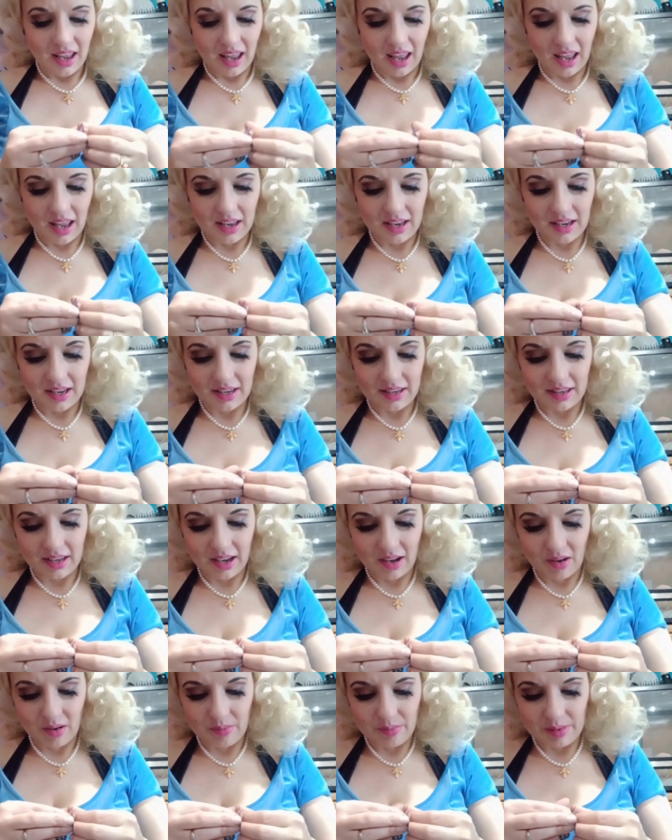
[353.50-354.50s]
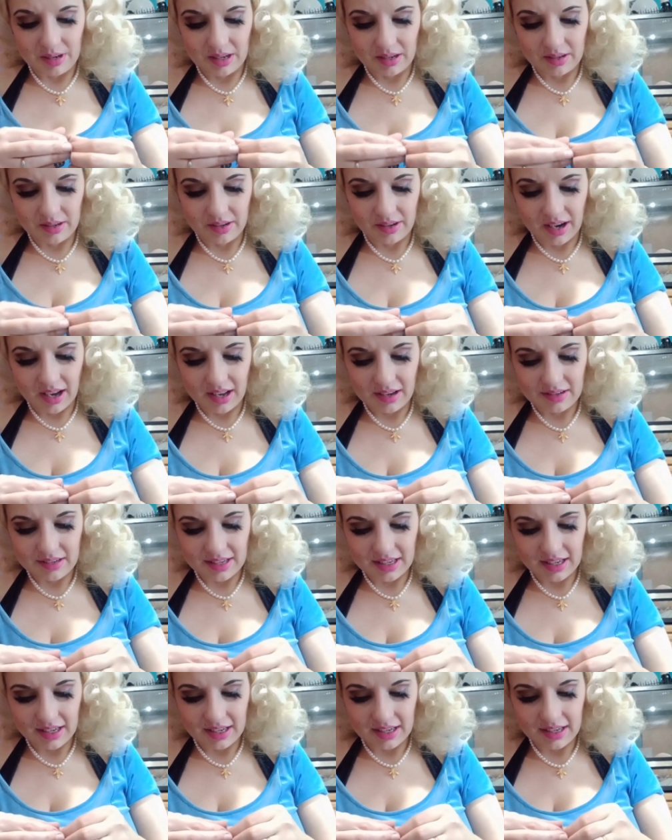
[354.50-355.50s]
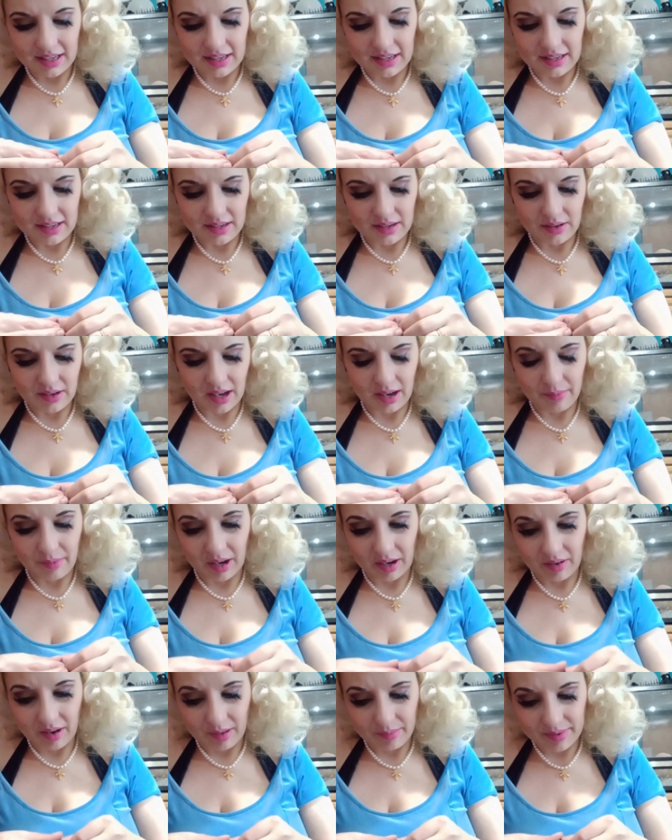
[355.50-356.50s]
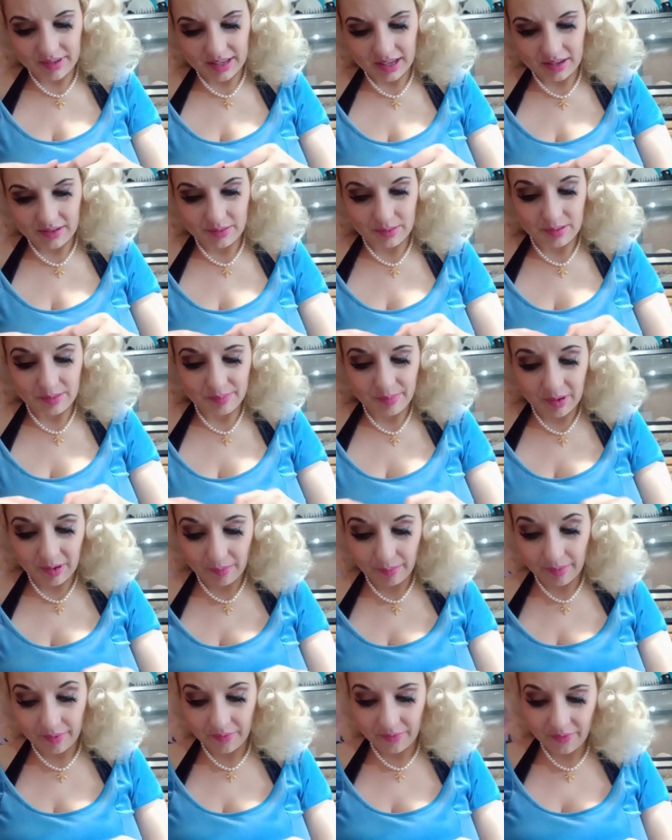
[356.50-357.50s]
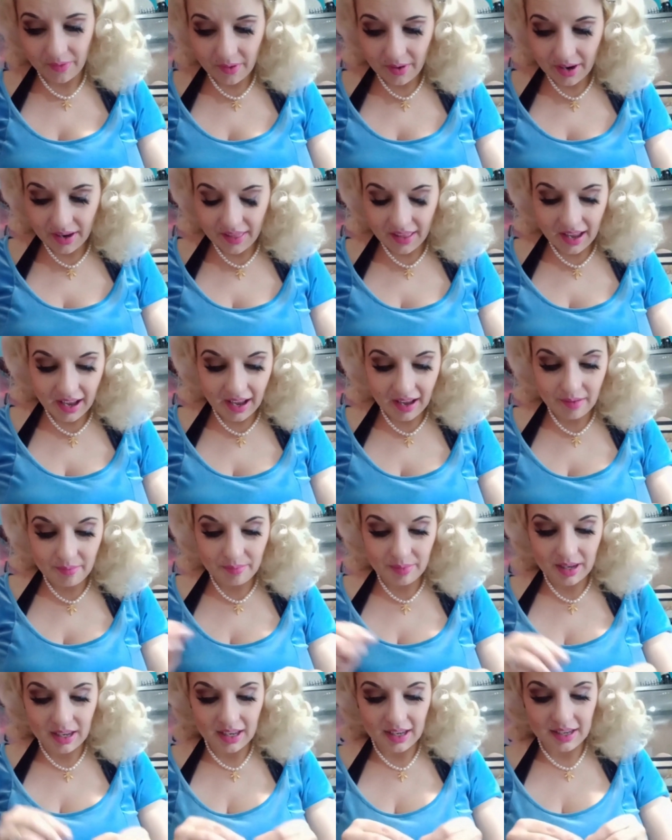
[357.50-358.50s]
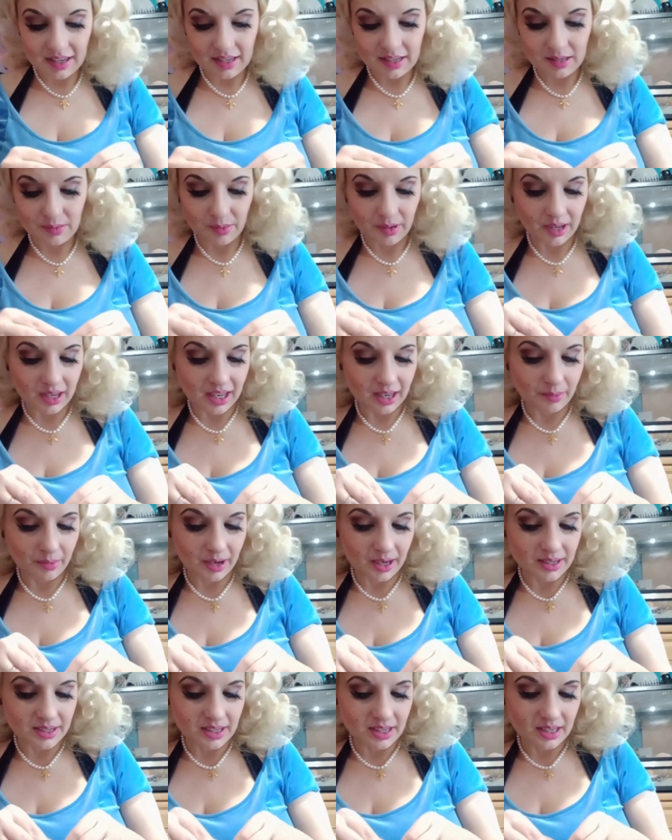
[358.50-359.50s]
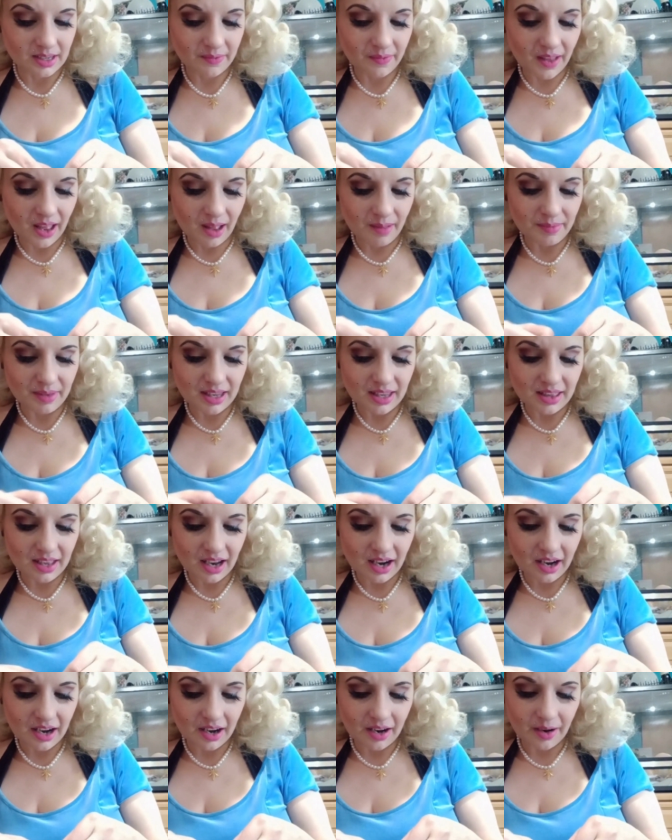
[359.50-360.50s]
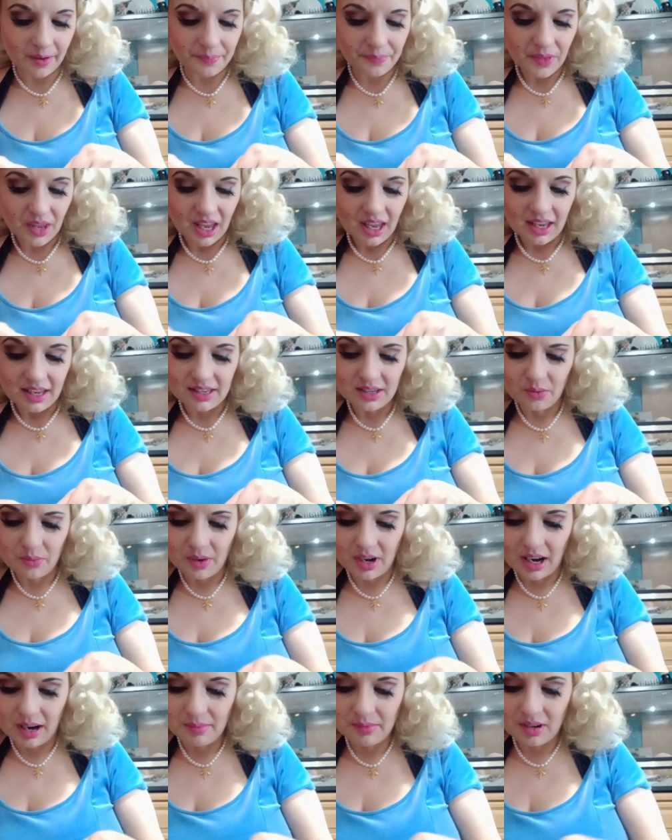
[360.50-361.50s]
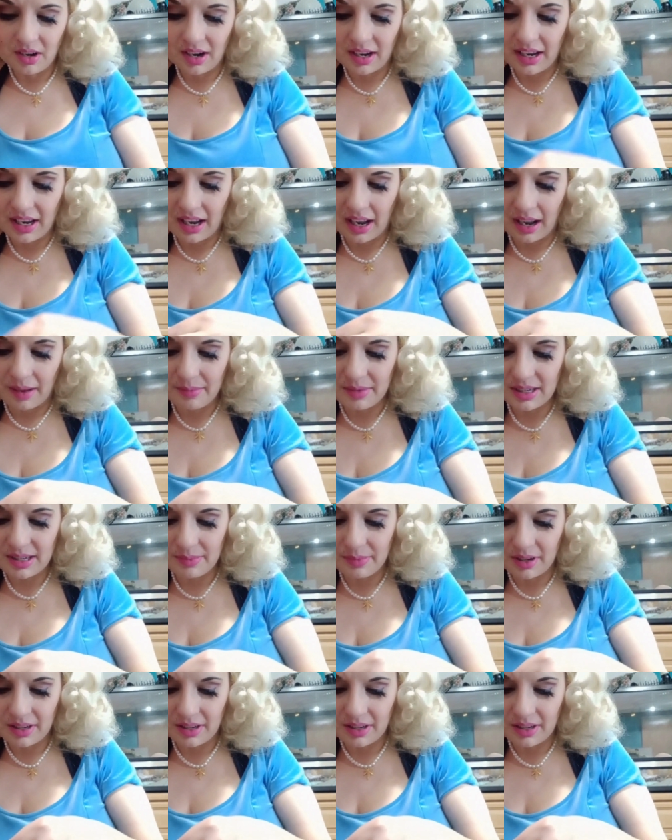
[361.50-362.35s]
and they all built their houses. Okay, my grandpa's house was built before that because, well, he raised his family there. So when I'm talking, I'm a small